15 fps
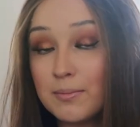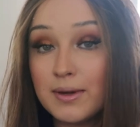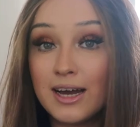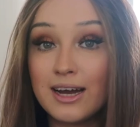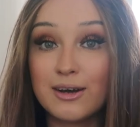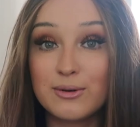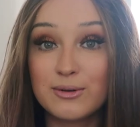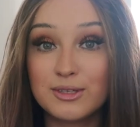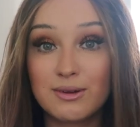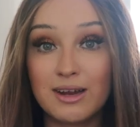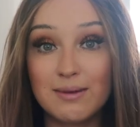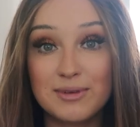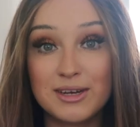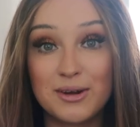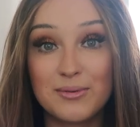But yeah, also
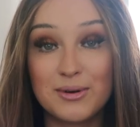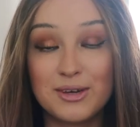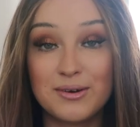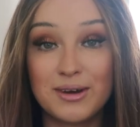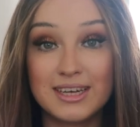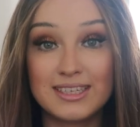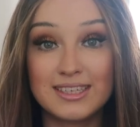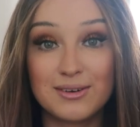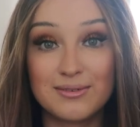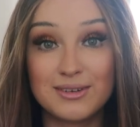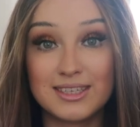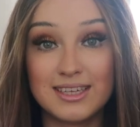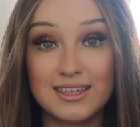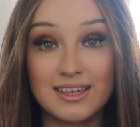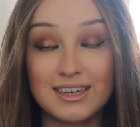let me know what you guys
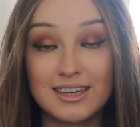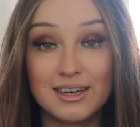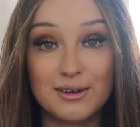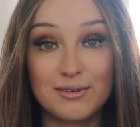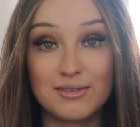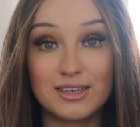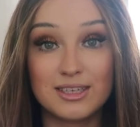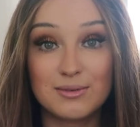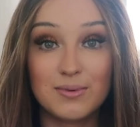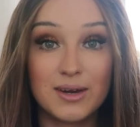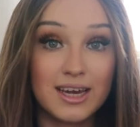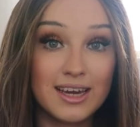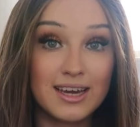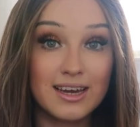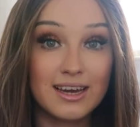obviously think of this
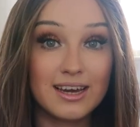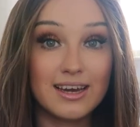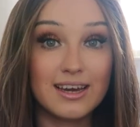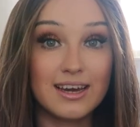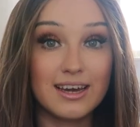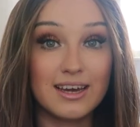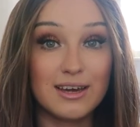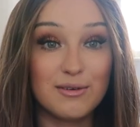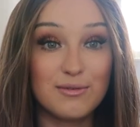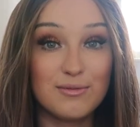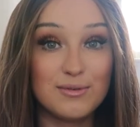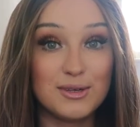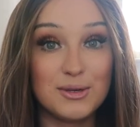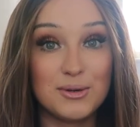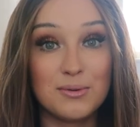wig.
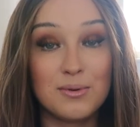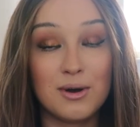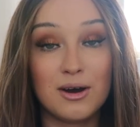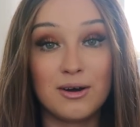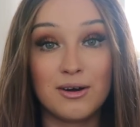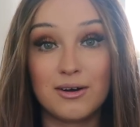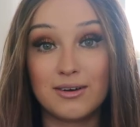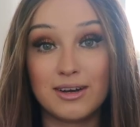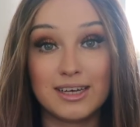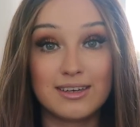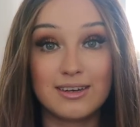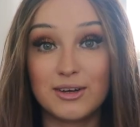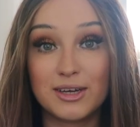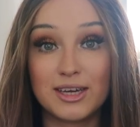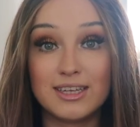If you are
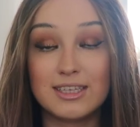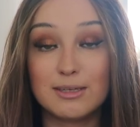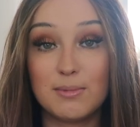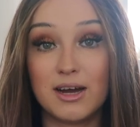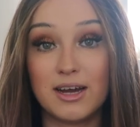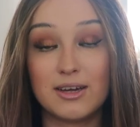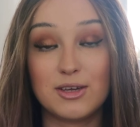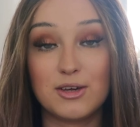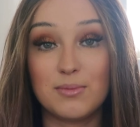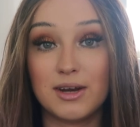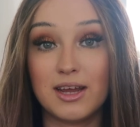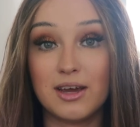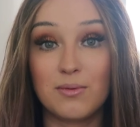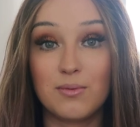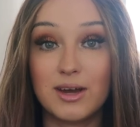like looking to buy a
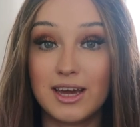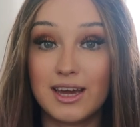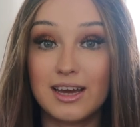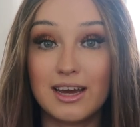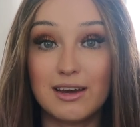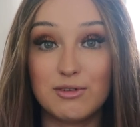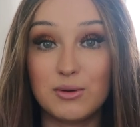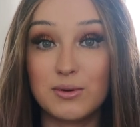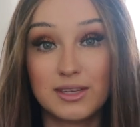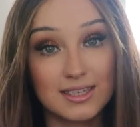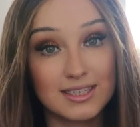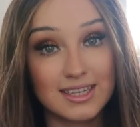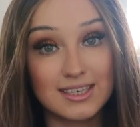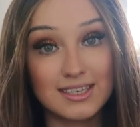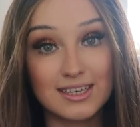human hair wig, have you
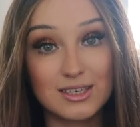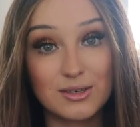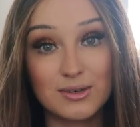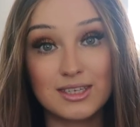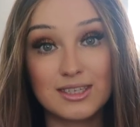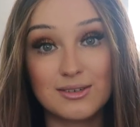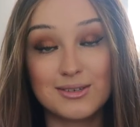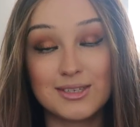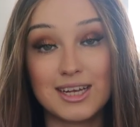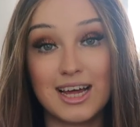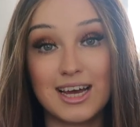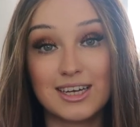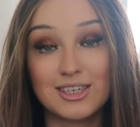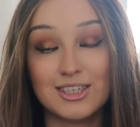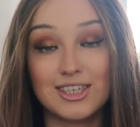considered Krystal's
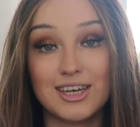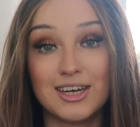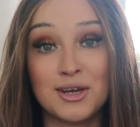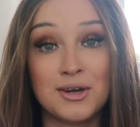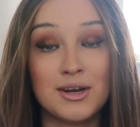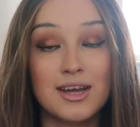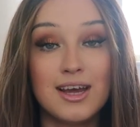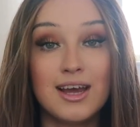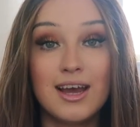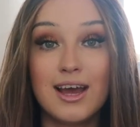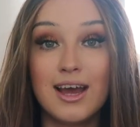collection?